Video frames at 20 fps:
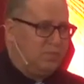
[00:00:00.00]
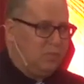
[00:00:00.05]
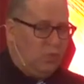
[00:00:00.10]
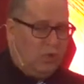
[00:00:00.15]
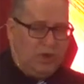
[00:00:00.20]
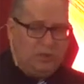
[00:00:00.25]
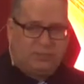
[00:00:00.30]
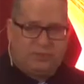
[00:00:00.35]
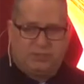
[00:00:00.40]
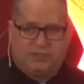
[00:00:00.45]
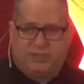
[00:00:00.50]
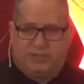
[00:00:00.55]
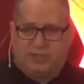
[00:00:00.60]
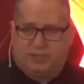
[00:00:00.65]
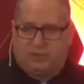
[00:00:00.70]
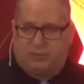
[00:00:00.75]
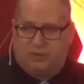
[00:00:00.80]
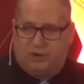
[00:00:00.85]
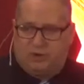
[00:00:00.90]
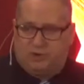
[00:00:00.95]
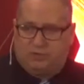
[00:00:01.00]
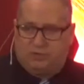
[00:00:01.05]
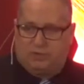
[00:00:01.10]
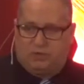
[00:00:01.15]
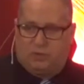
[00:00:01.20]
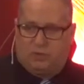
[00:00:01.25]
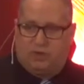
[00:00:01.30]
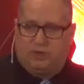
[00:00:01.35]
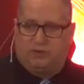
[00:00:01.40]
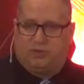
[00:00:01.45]
one particular person
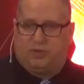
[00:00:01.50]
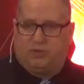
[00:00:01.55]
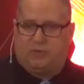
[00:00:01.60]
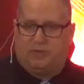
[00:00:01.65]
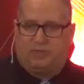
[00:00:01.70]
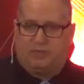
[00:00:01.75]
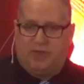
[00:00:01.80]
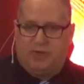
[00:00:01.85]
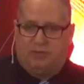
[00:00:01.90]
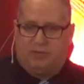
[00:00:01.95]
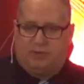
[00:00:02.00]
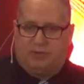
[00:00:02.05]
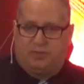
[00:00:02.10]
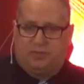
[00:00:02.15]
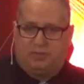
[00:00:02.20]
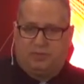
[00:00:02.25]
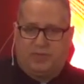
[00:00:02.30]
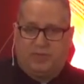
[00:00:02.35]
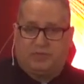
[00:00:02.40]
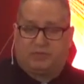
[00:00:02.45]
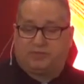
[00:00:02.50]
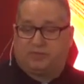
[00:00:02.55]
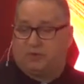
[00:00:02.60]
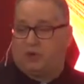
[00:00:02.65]
or one group of people, it's